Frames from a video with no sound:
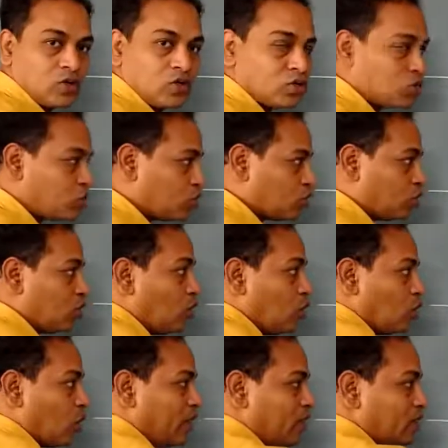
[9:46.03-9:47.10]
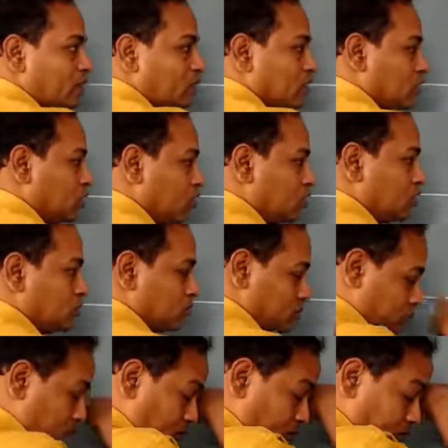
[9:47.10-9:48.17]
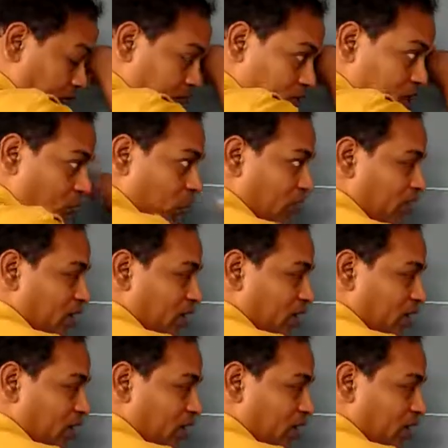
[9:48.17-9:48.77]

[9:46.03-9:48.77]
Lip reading: So when when